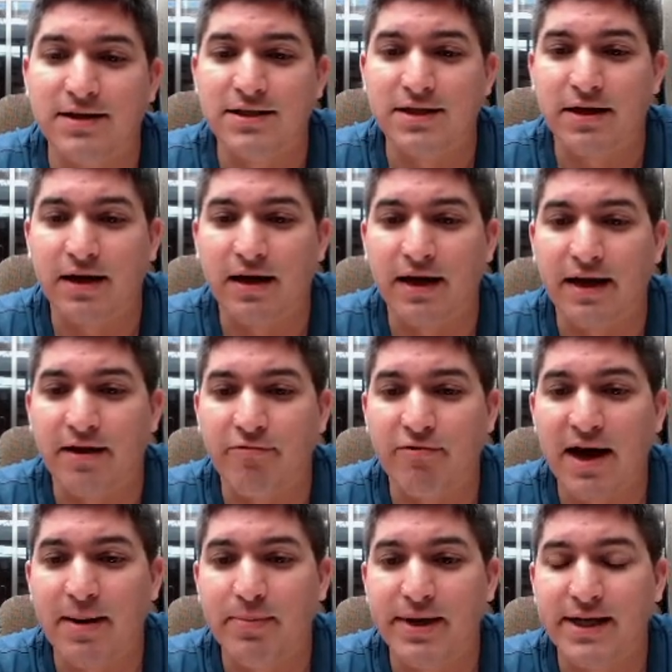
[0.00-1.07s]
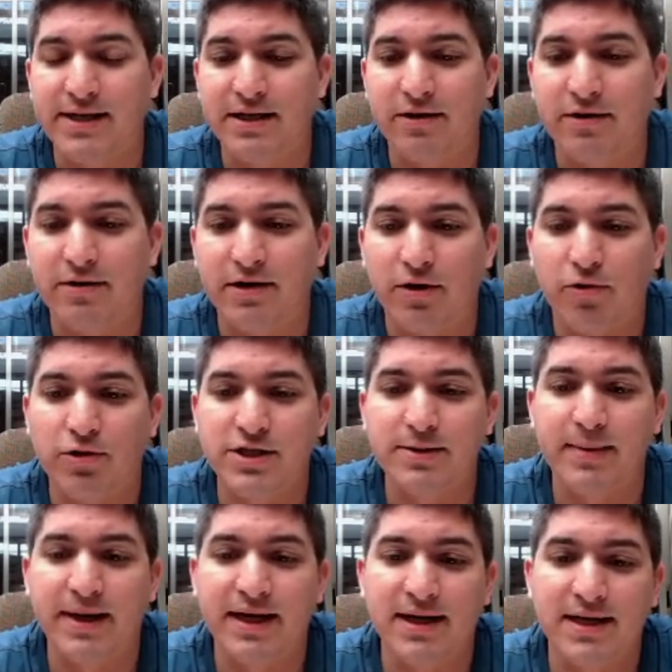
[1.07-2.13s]
certainly rapid and
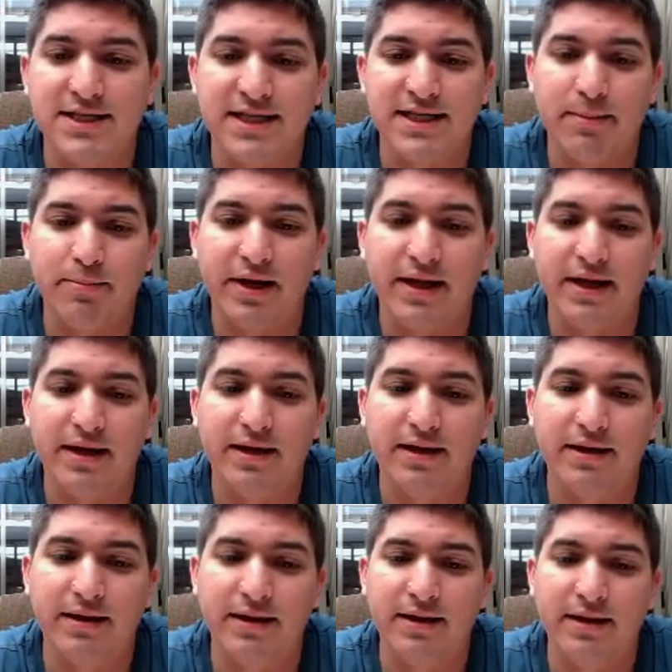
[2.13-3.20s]
automated assembly,